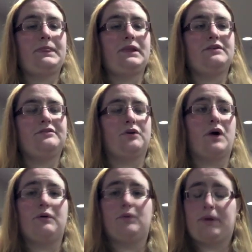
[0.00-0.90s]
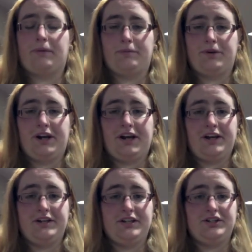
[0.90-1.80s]
So I will probably put an
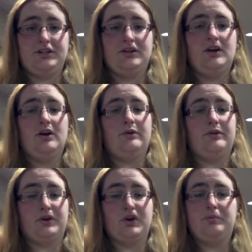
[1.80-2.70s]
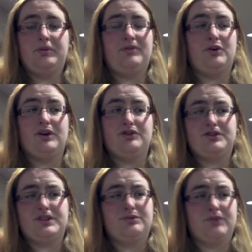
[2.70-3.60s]
annotation with the group. If you're
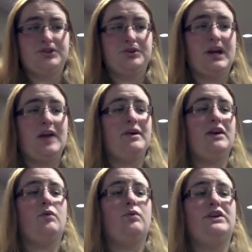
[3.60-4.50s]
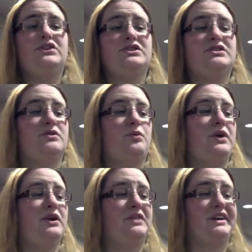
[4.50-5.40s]
interested in retro gaming, we
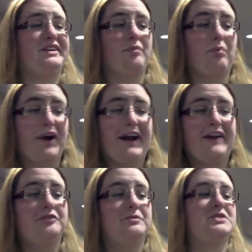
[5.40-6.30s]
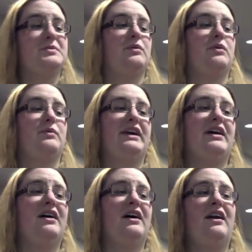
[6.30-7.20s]
don't like to brag too much about what we
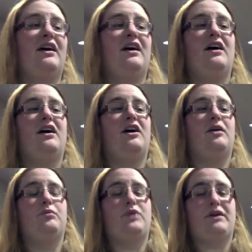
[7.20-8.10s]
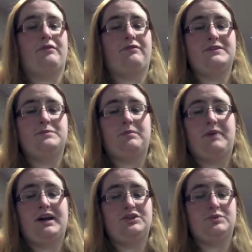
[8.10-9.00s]
got. We have a Facebook
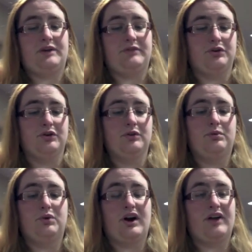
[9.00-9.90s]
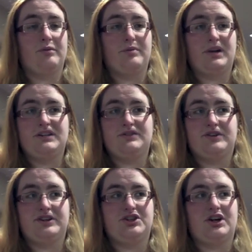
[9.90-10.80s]
page. We have a group where everybody is free
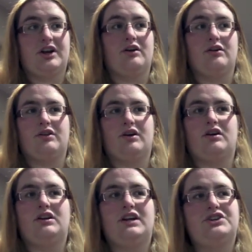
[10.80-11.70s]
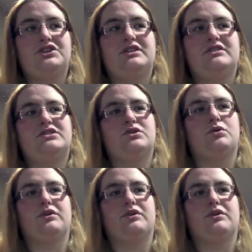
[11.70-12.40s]
to share their collections or their